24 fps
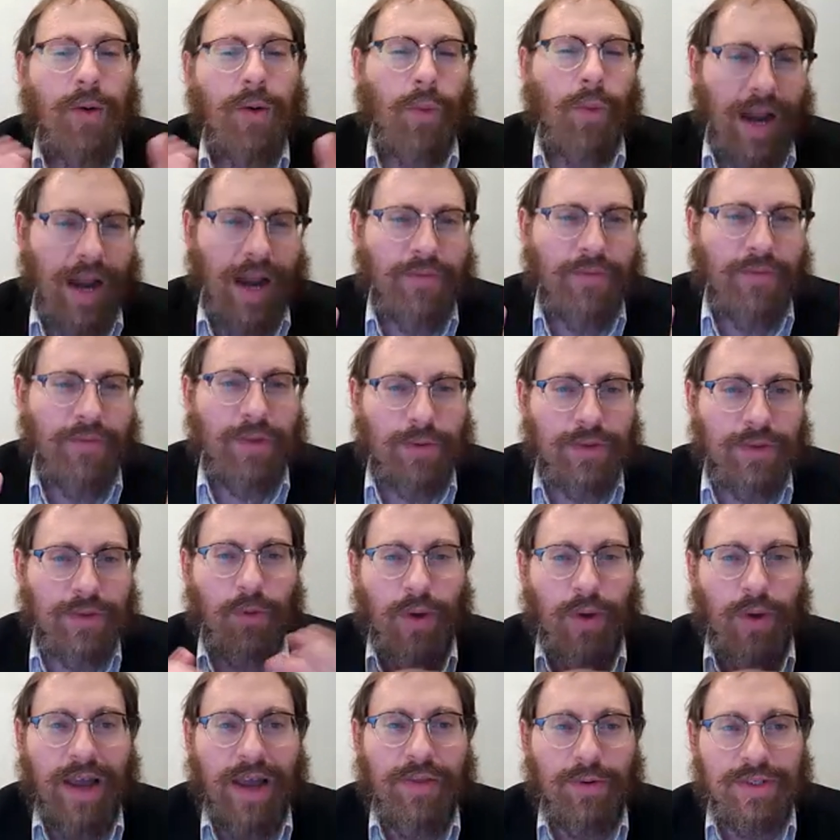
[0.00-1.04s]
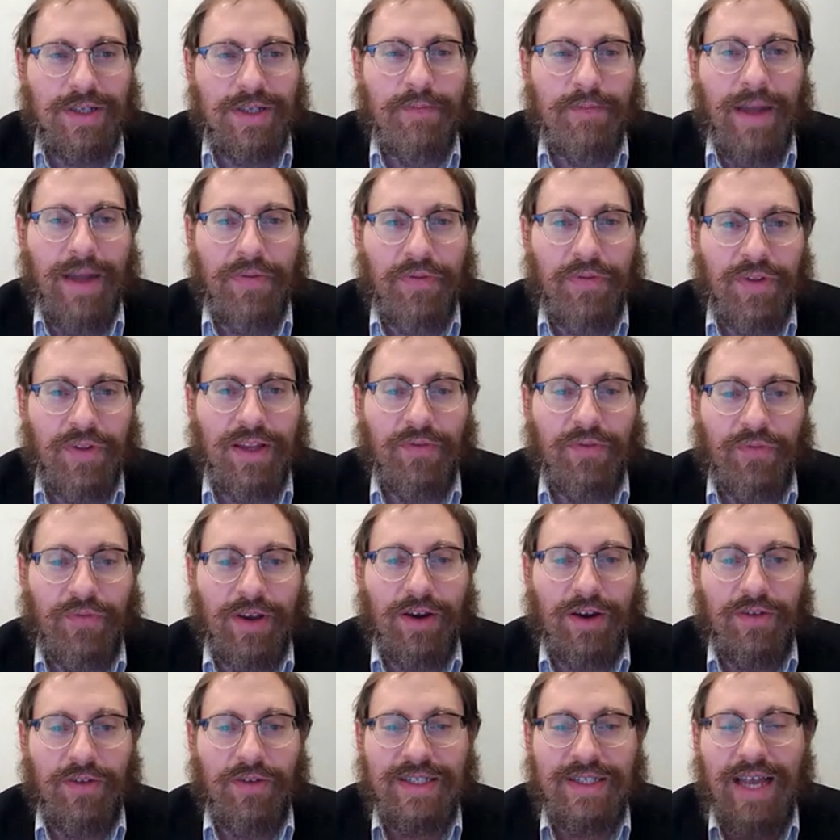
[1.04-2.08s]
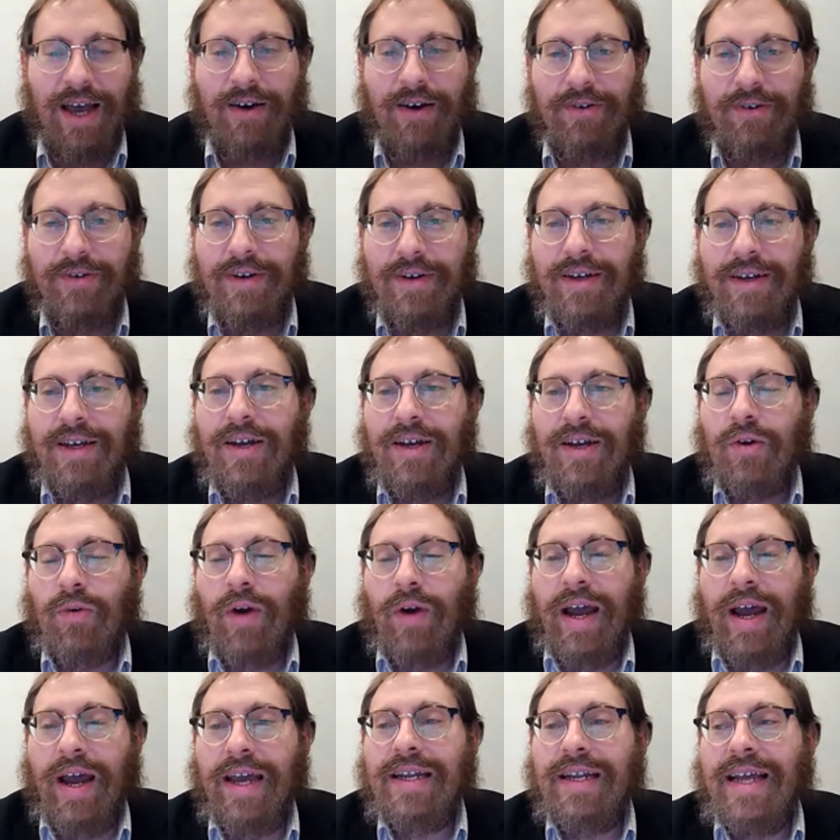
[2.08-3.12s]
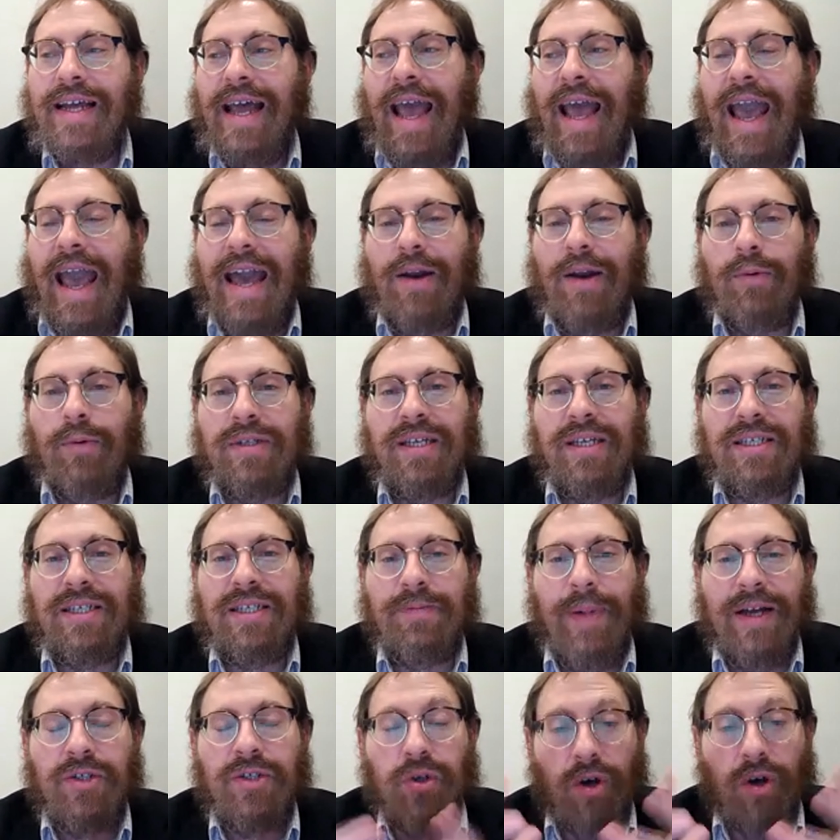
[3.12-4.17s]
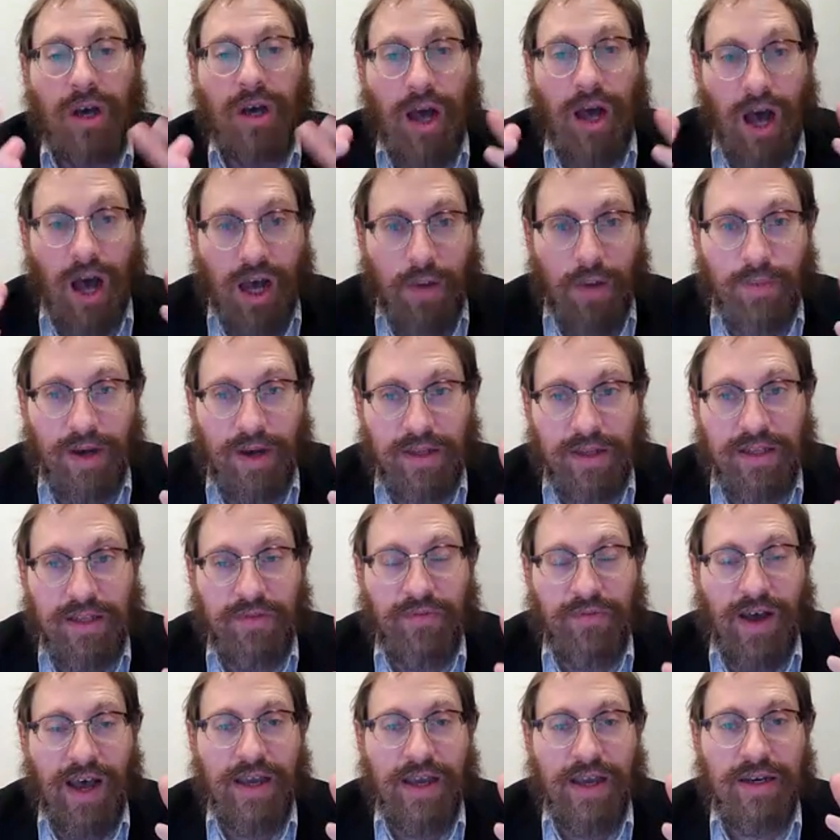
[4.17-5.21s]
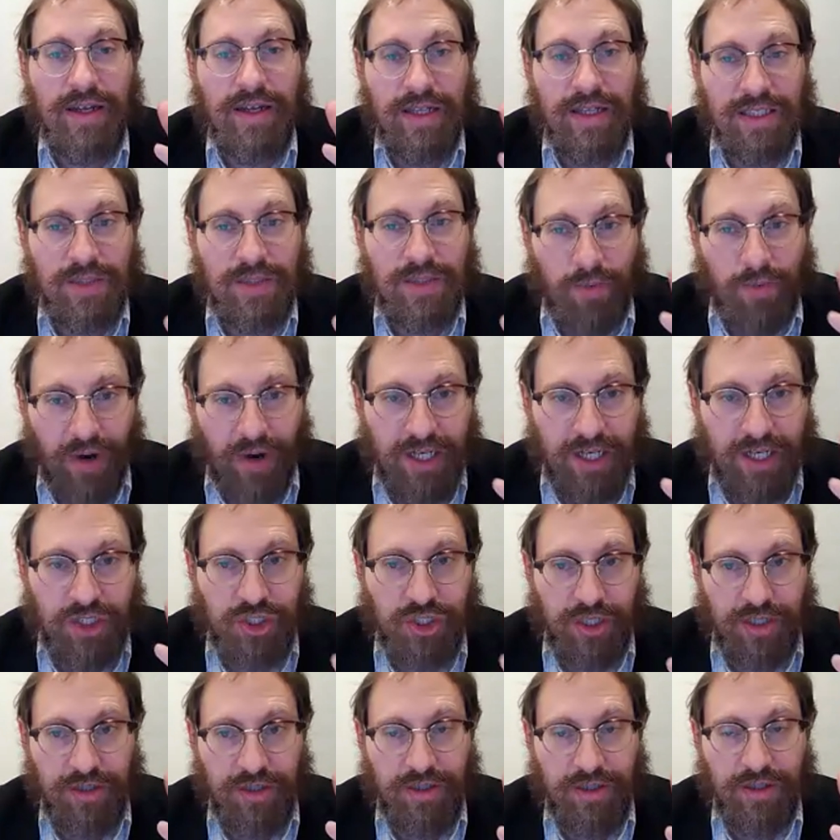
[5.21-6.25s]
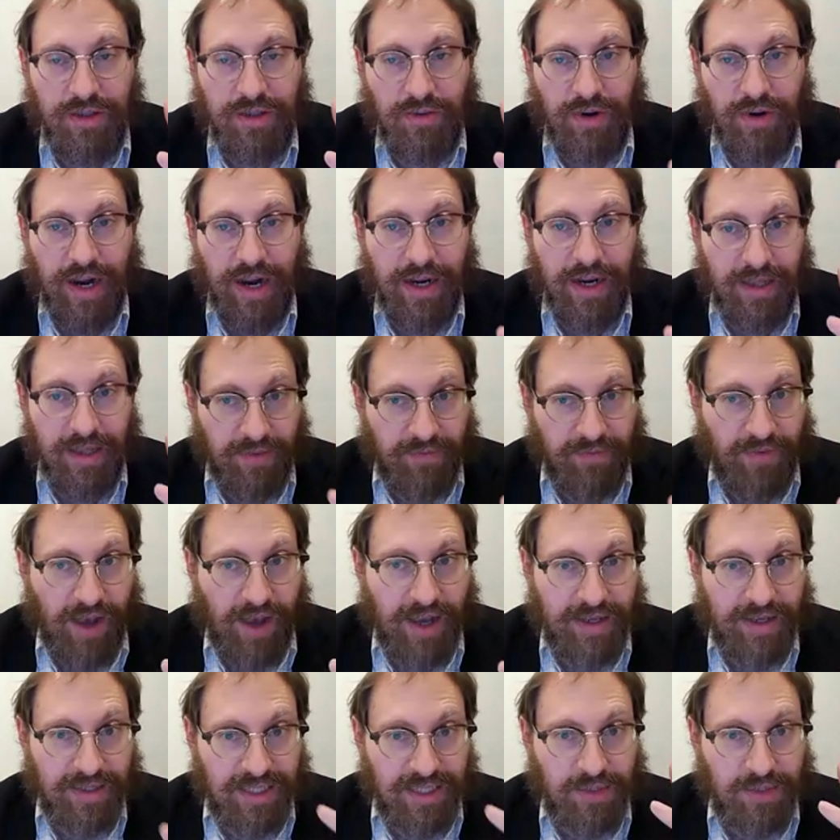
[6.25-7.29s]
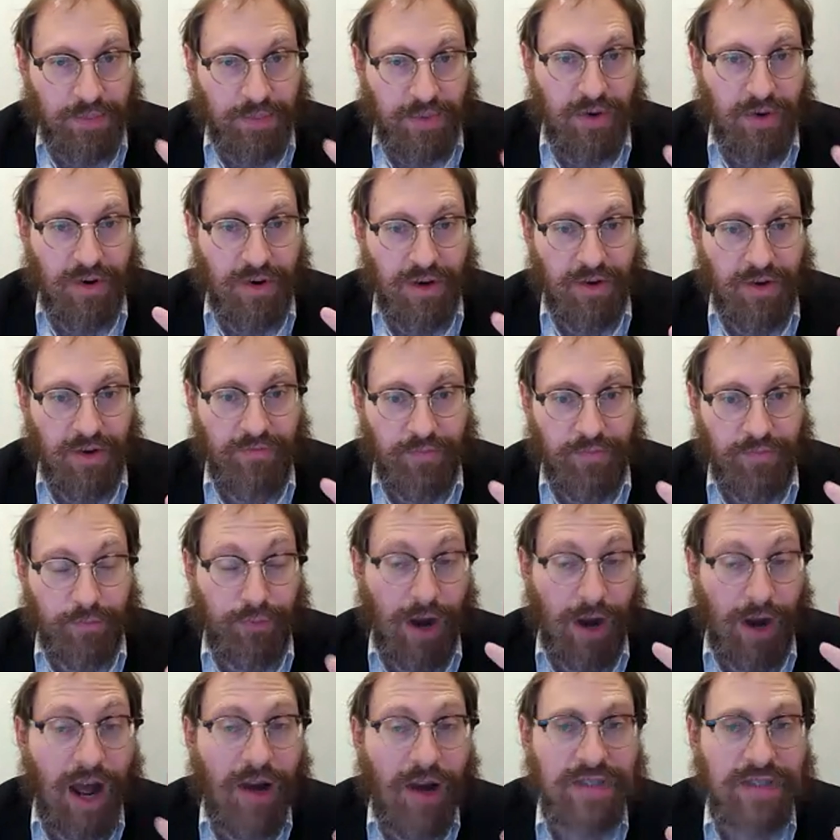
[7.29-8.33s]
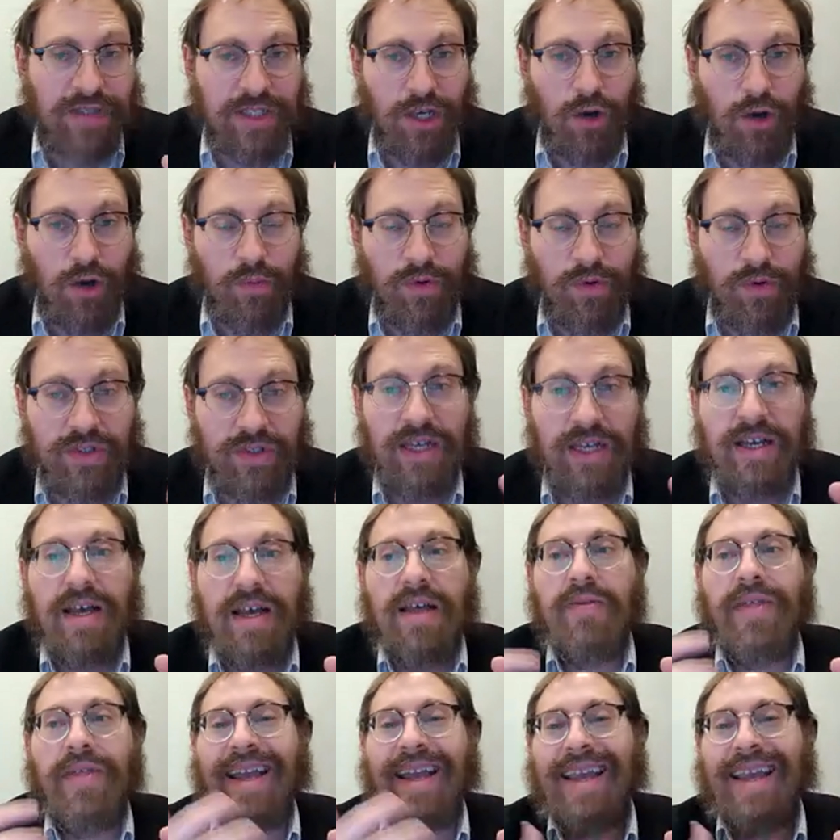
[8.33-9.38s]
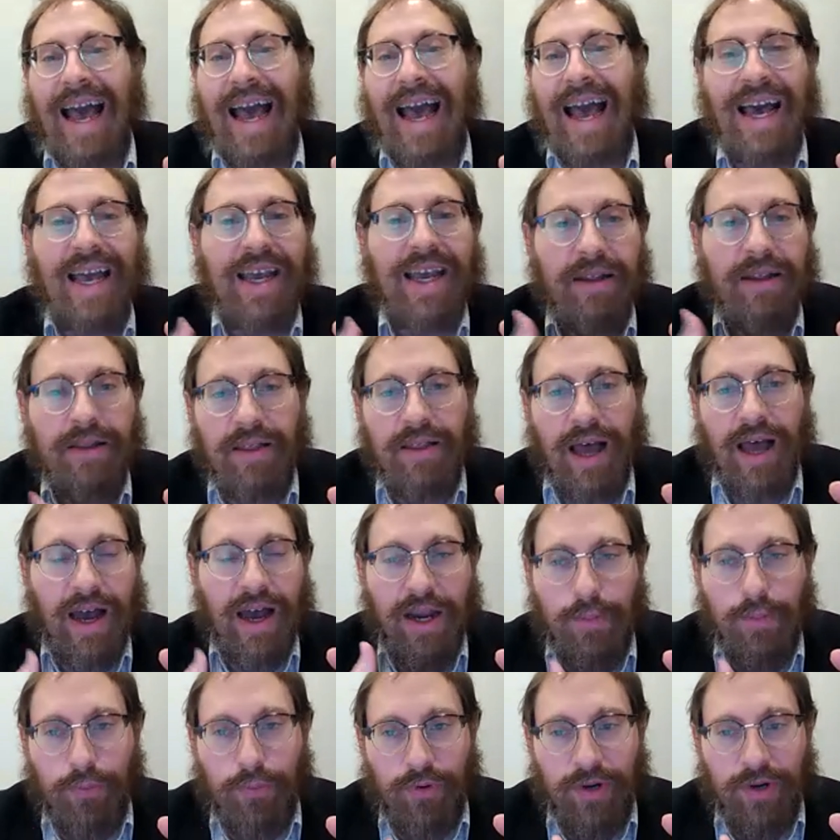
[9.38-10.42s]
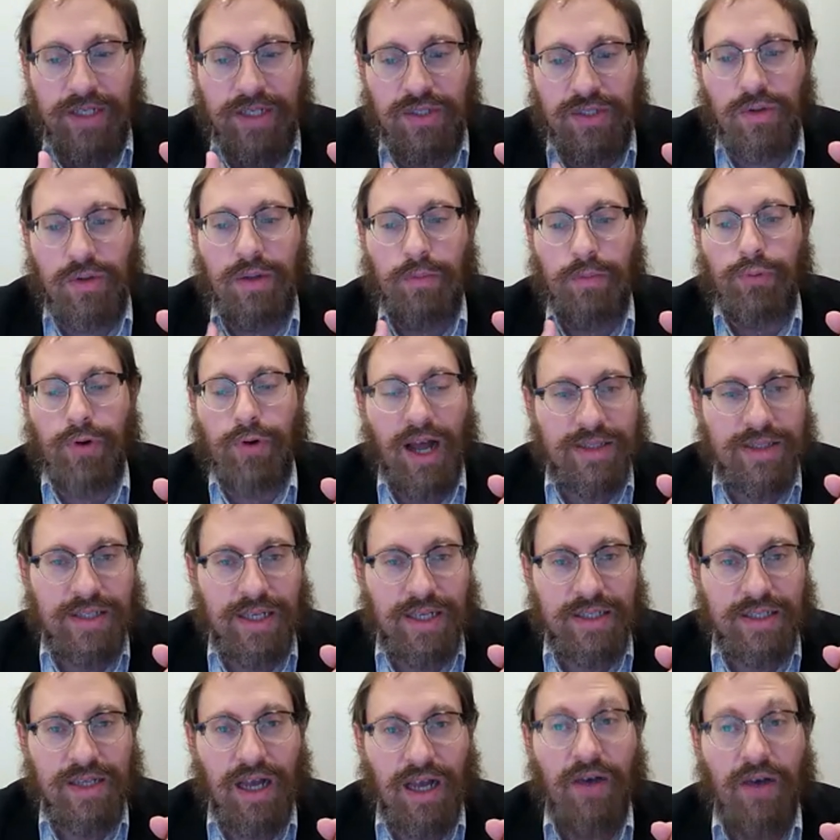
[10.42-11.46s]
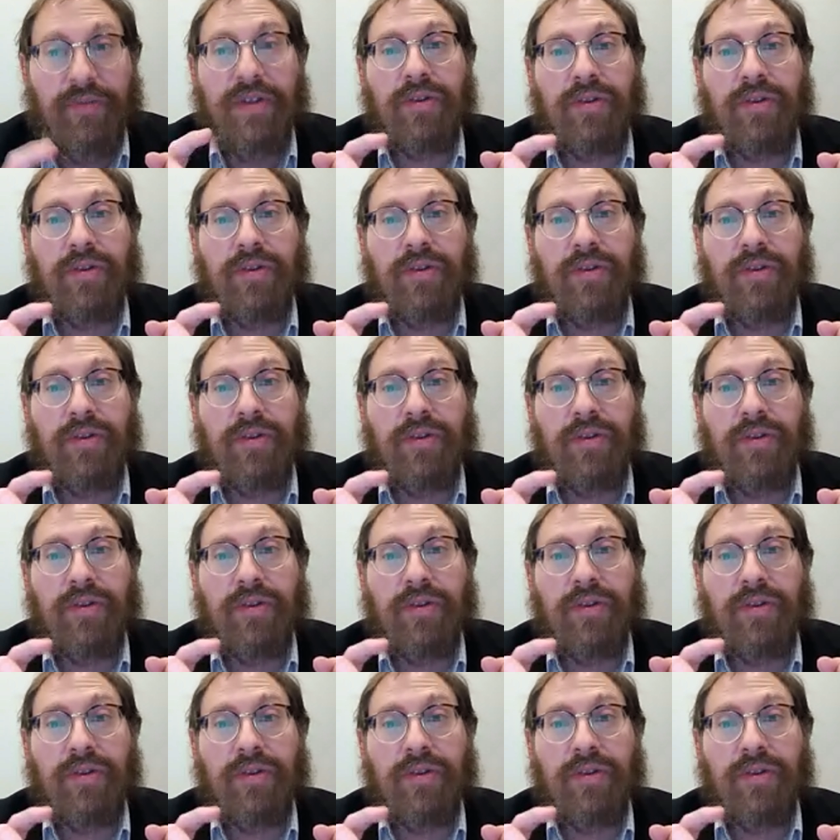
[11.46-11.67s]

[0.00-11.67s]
Whatever, there was a way. There was a method to figure this out, right? And it was a special chachma, divine inspiration, right? A divine spirit of prophecy almost that guided the high priest through the process of